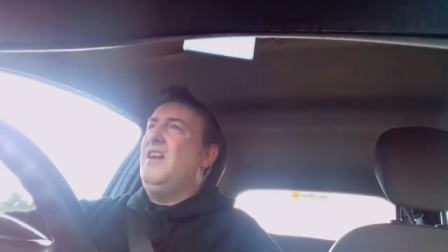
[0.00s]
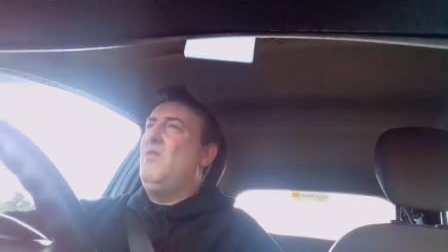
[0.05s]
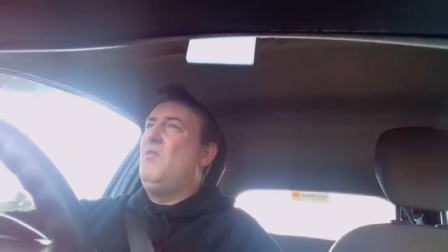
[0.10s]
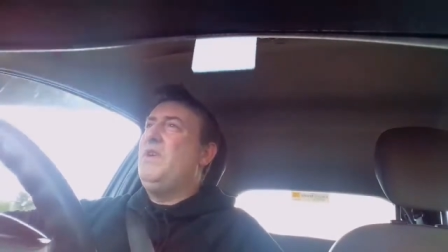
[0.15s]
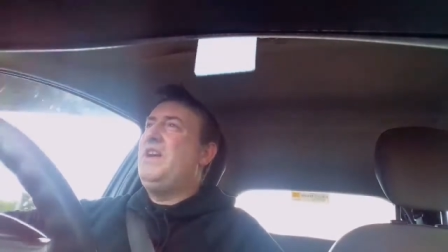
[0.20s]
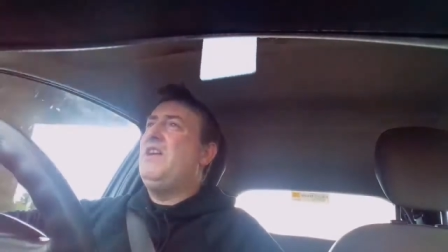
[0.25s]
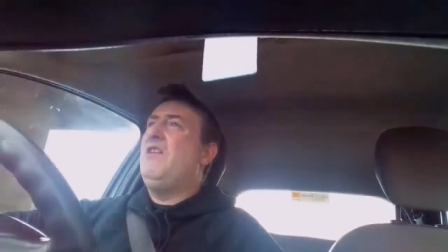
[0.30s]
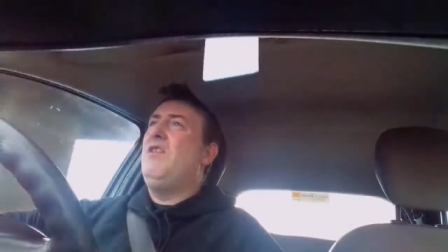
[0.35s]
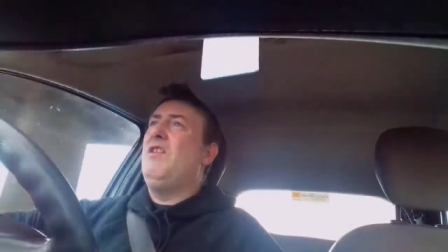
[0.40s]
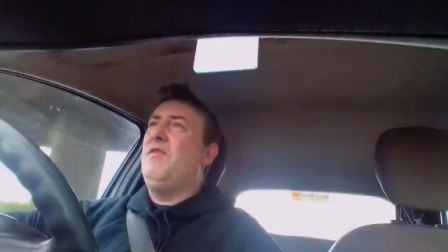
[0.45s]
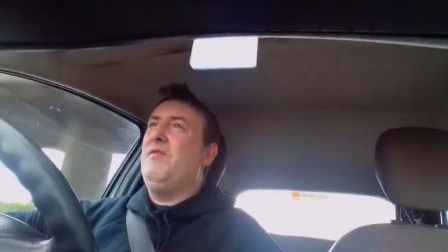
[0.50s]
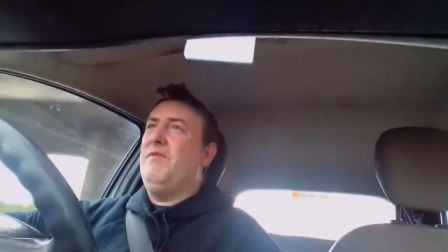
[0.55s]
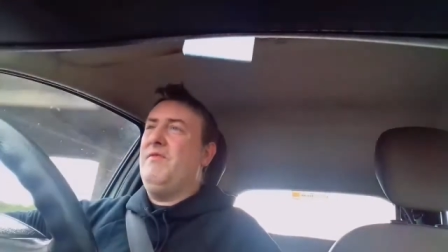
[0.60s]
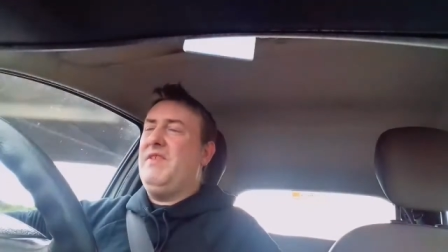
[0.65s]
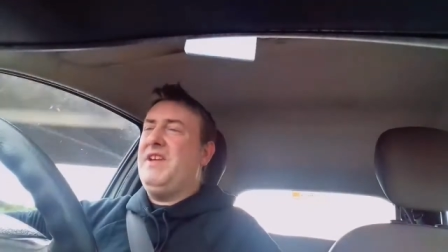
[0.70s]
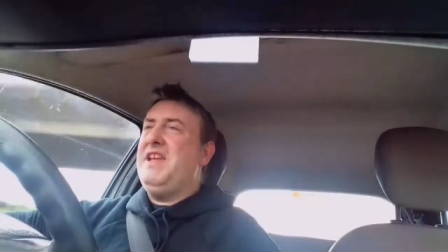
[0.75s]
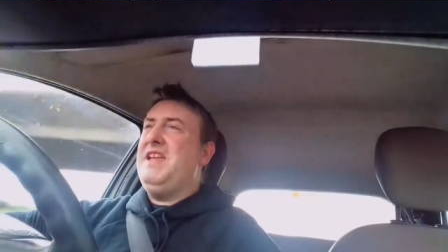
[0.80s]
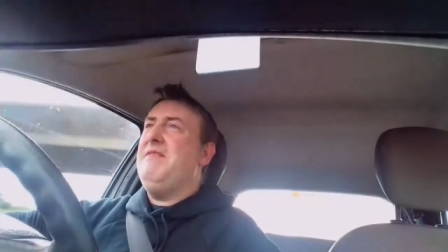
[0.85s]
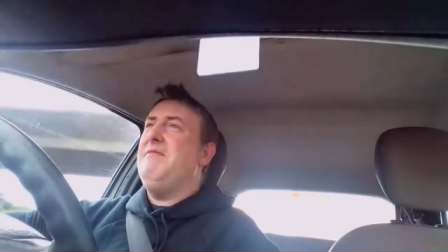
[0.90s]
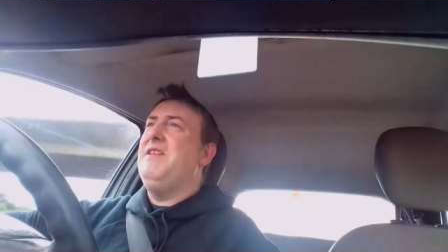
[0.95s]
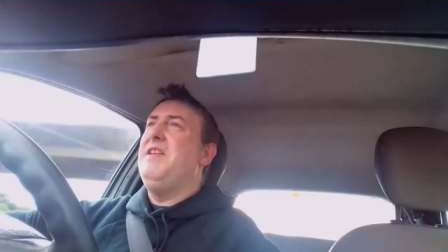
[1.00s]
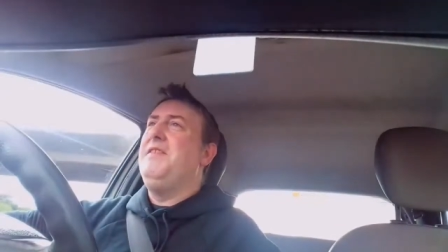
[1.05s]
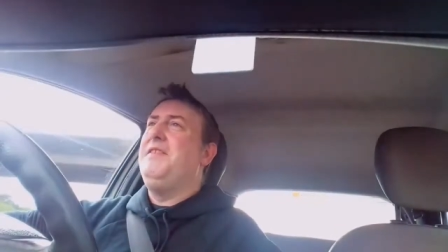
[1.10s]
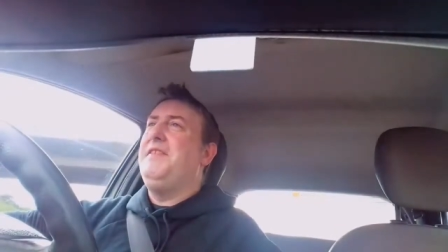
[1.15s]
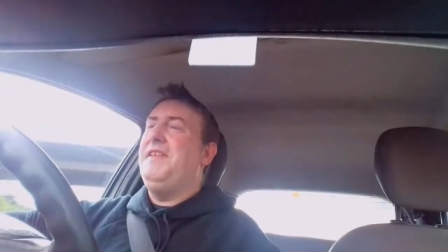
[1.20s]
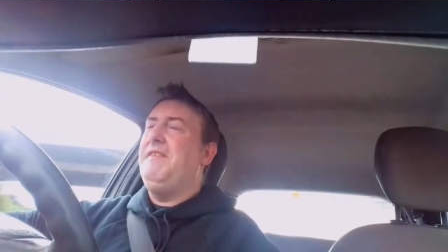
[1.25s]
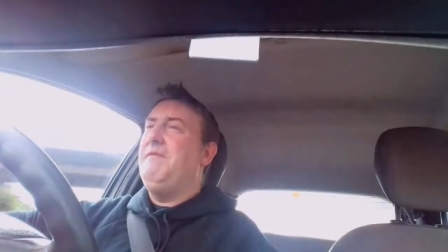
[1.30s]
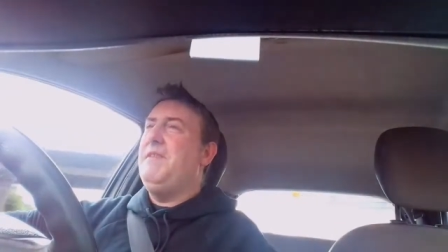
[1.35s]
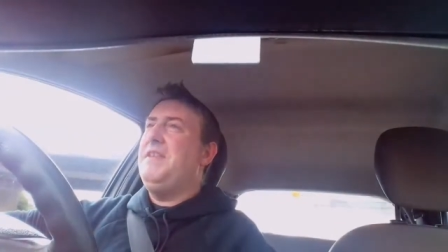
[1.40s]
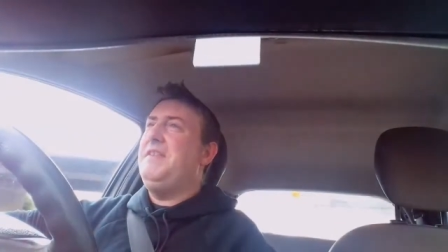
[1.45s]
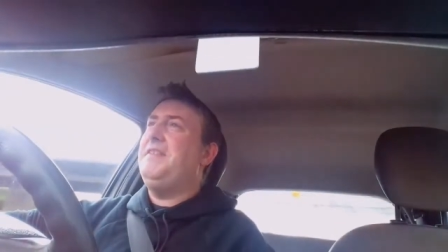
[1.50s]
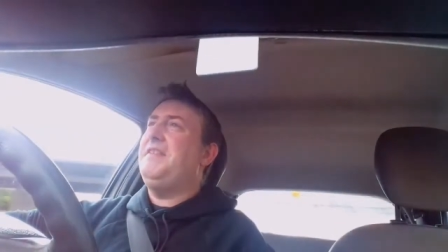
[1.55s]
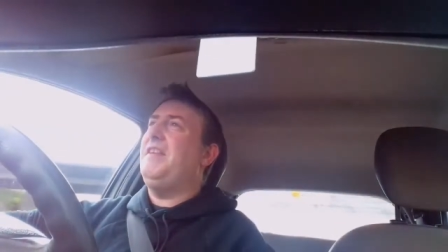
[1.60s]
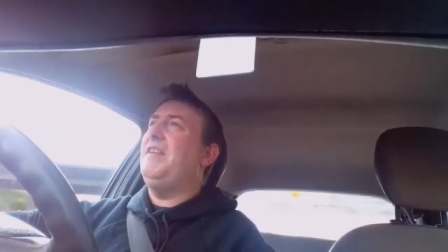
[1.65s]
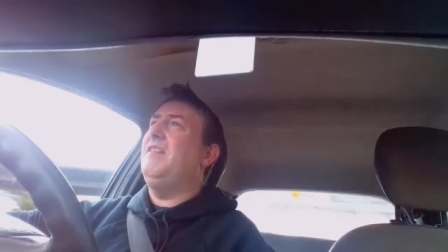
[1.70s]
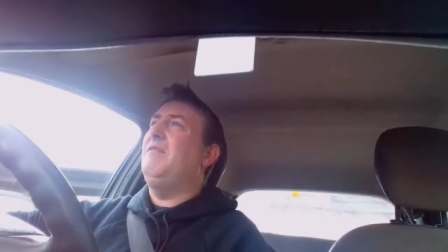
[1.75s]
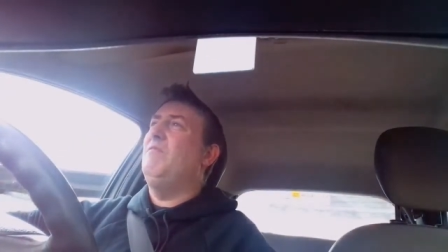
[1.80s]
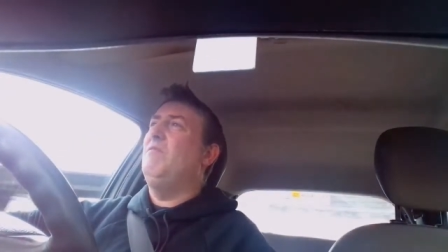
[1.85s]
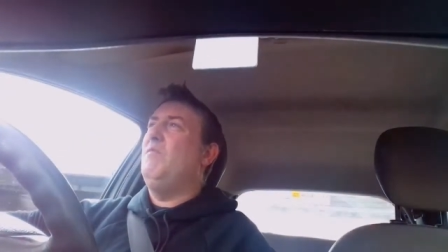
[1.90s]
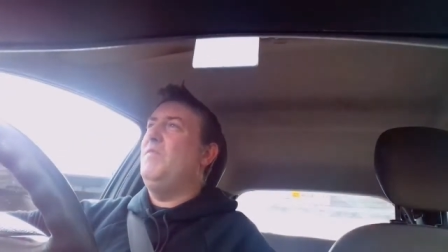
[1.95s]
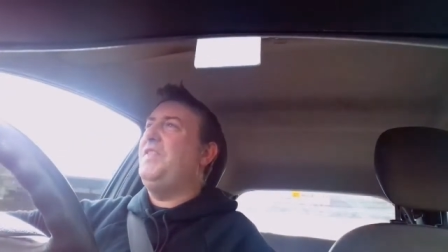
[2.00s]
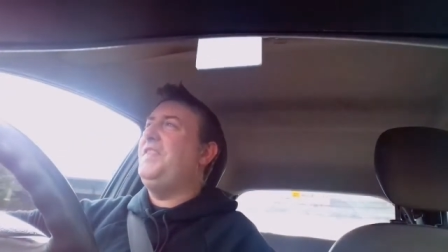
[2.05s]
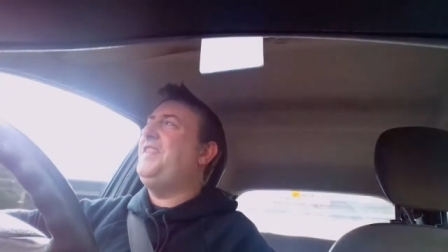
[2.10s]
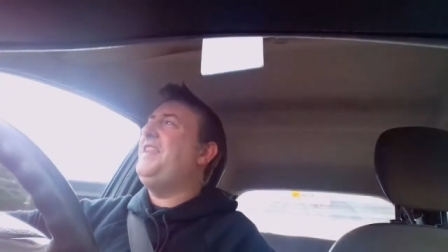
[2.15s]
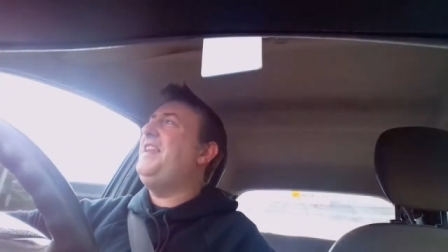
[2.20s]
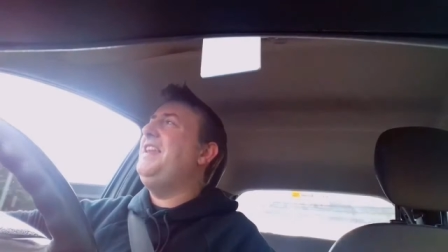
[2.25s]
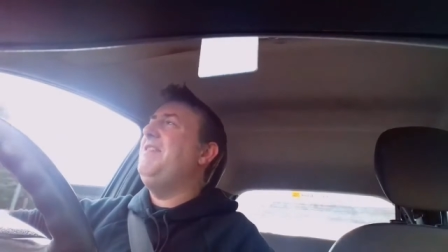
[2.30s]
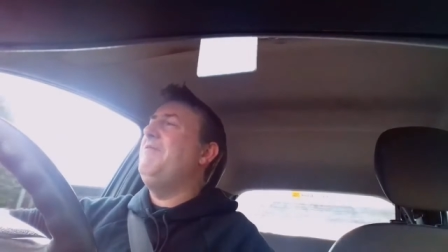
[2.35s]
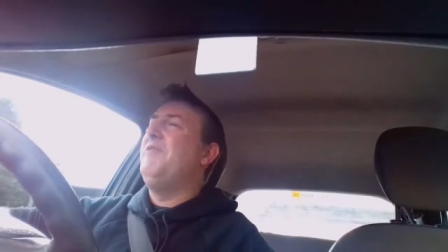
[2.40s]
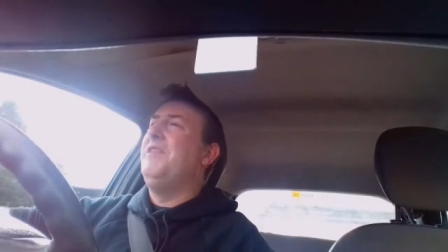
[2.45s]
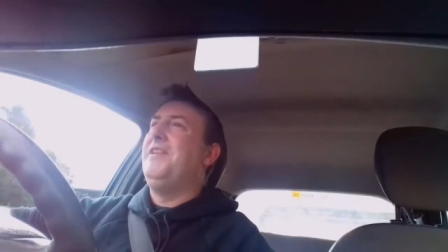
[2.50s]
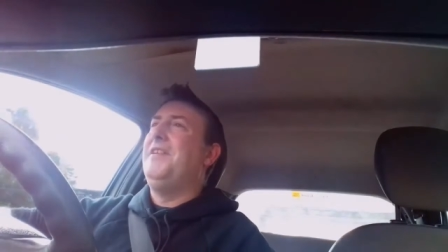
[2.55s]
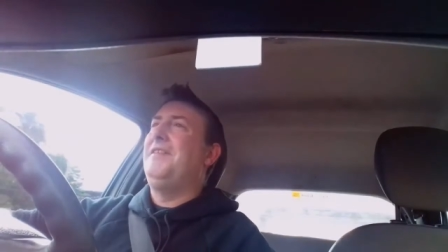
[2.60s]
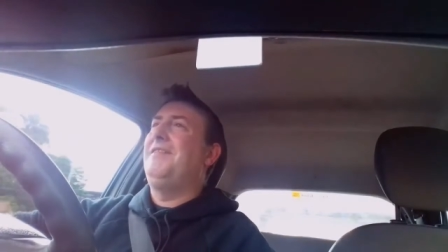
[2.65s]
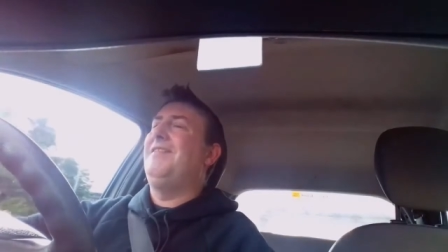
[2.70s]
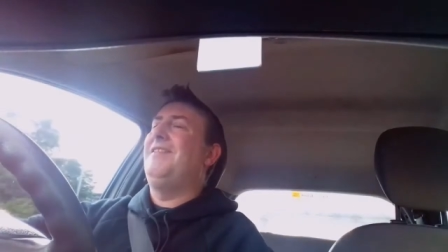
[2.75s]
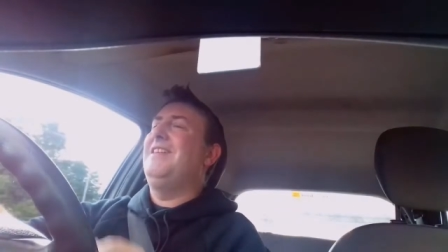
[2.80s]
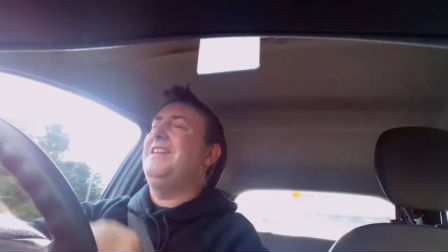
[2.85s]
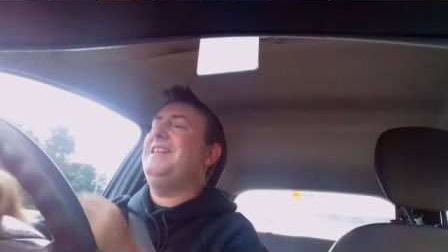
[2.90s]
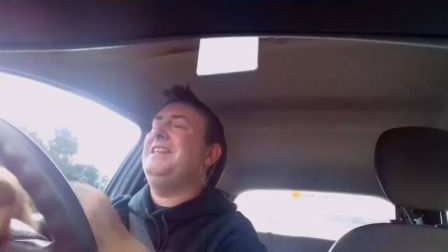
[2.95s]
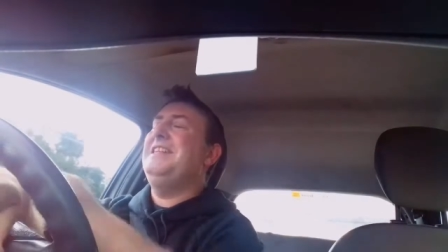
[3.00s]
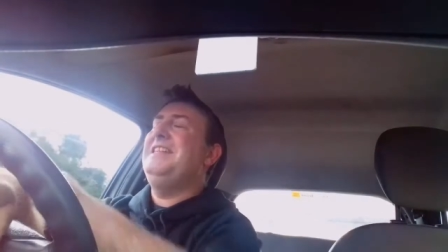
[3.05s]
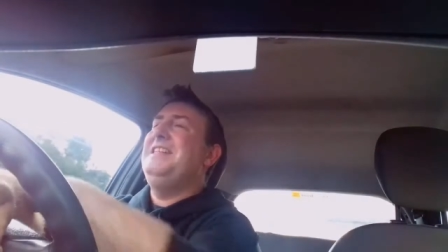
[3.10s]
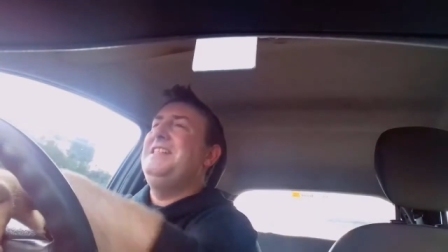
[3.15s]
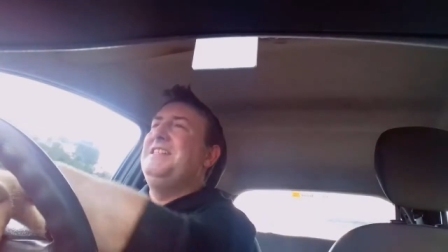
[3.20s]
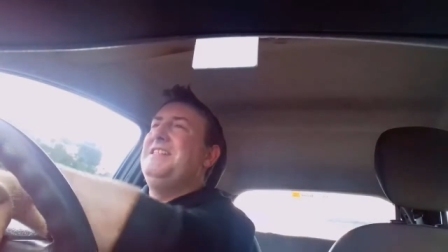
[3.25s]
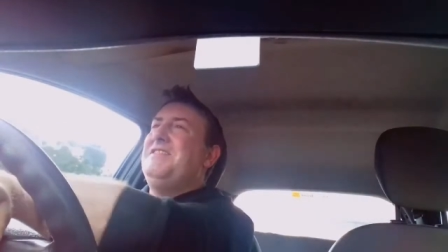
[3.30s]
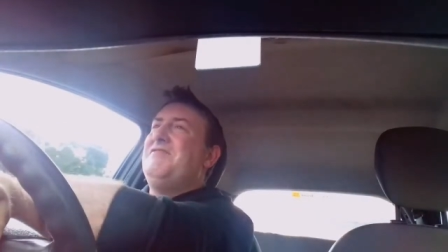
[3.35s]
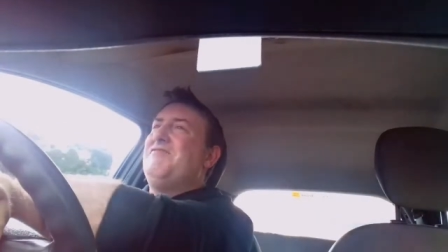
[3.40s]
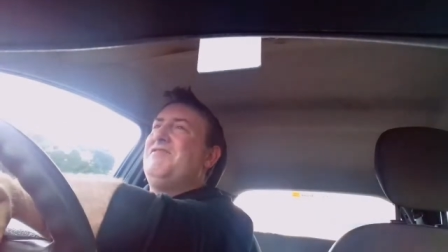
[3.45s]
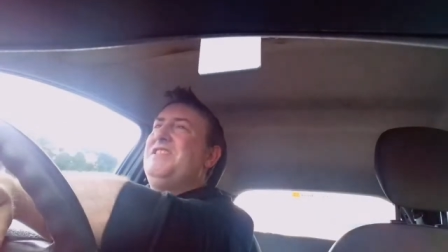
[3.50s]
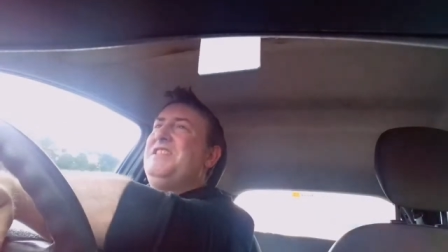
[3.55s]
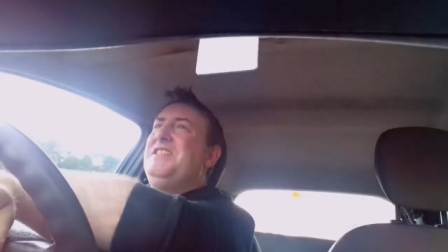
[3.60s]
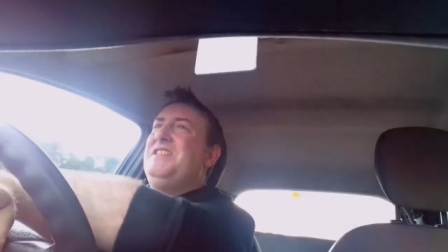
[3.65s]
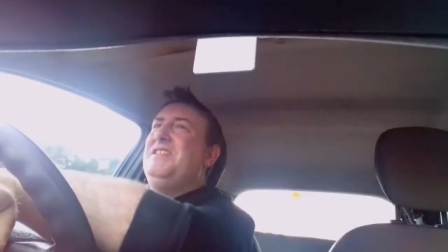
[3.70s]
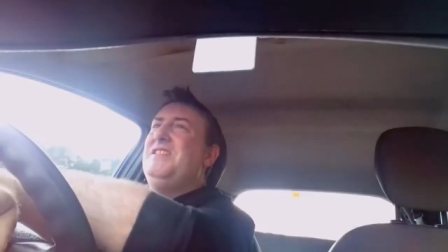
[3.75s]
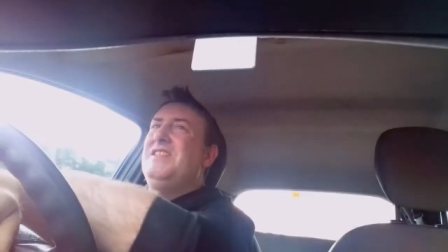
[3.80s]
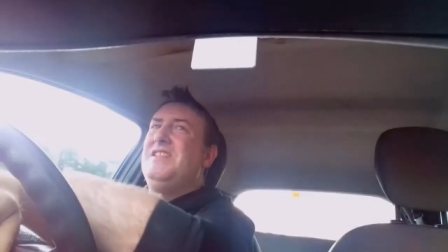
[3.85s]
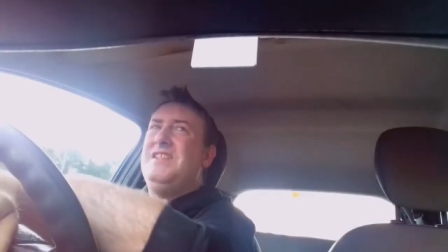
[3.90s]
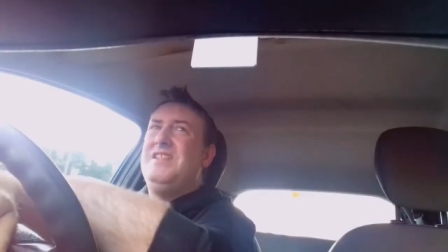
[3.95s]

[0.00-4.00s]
And we can't keep using these silly words like clean and green